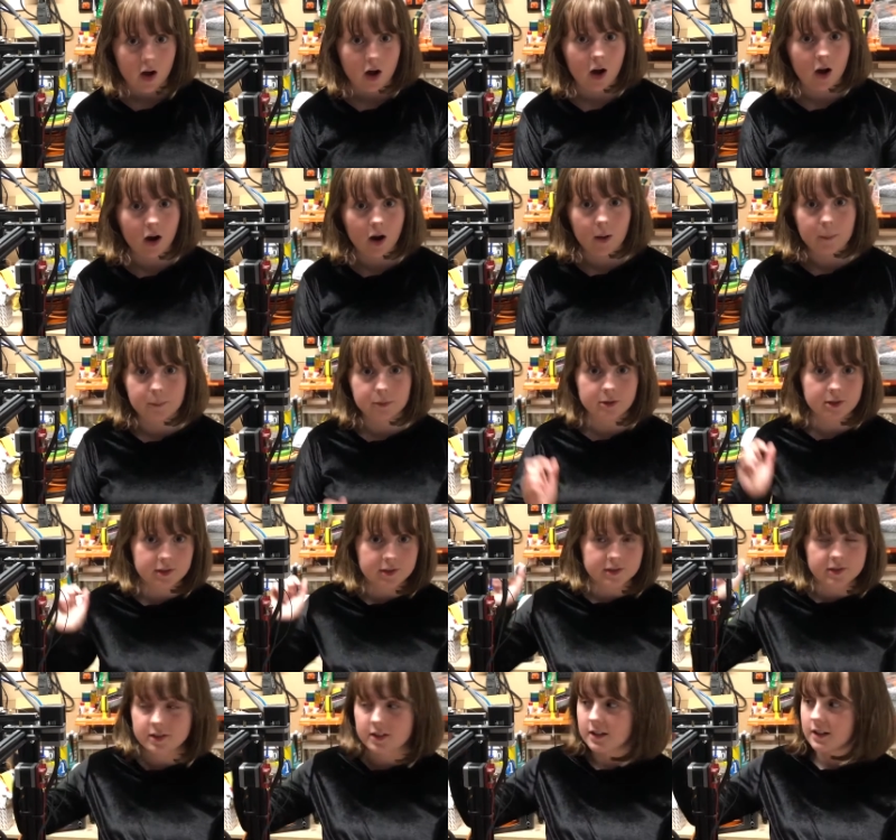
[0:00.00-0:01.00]
Our
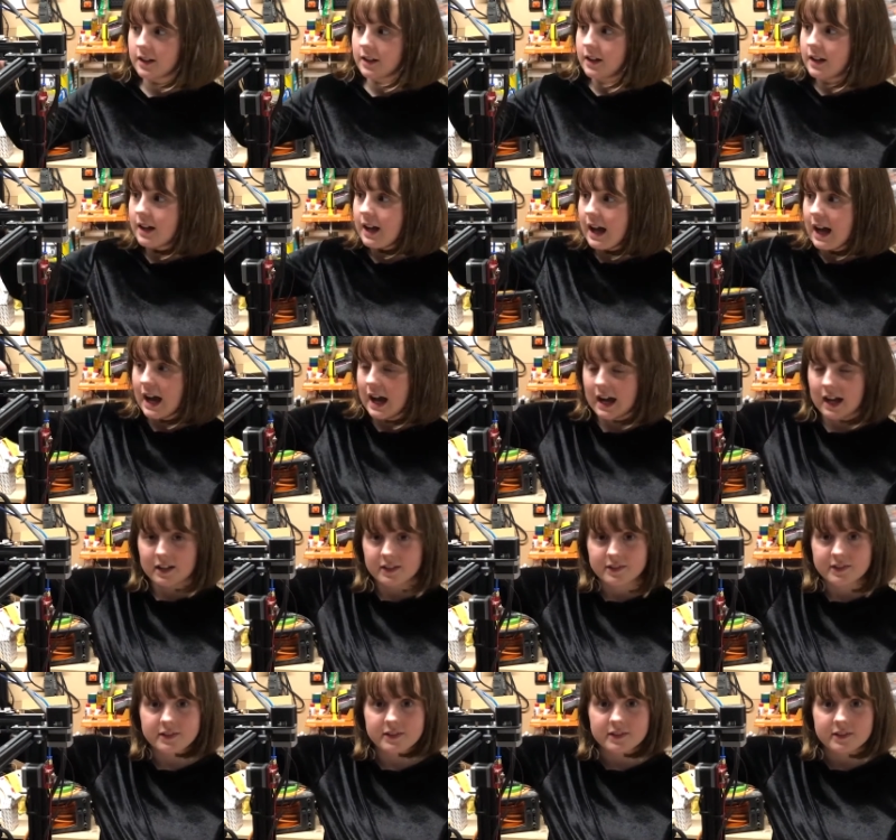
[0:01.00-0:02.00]
printer
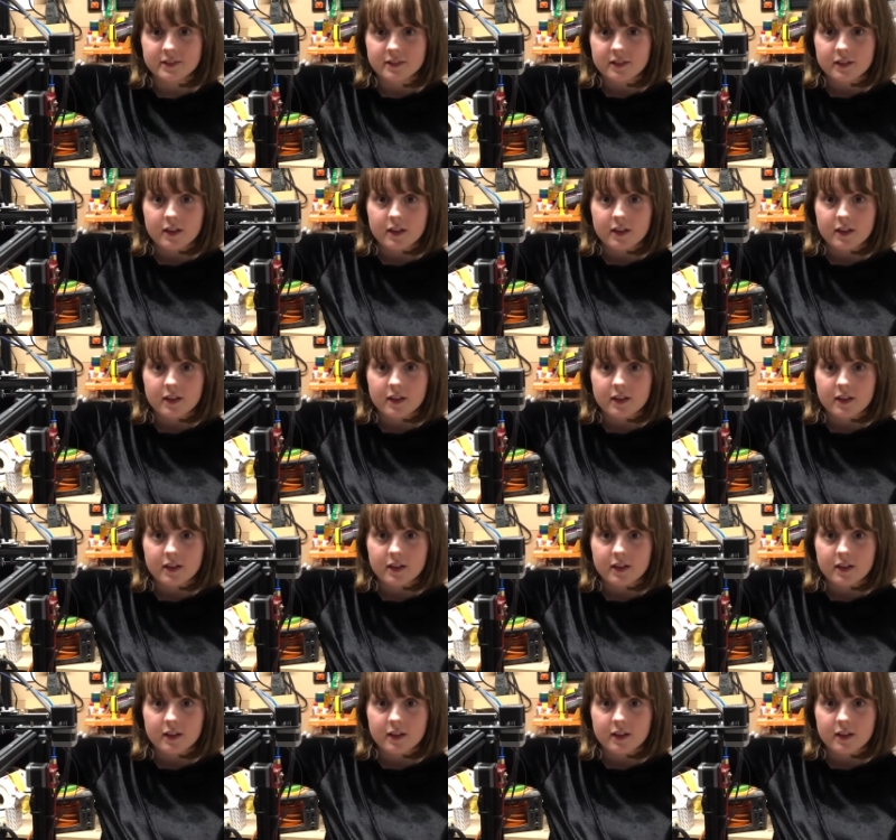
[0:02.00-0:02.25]
has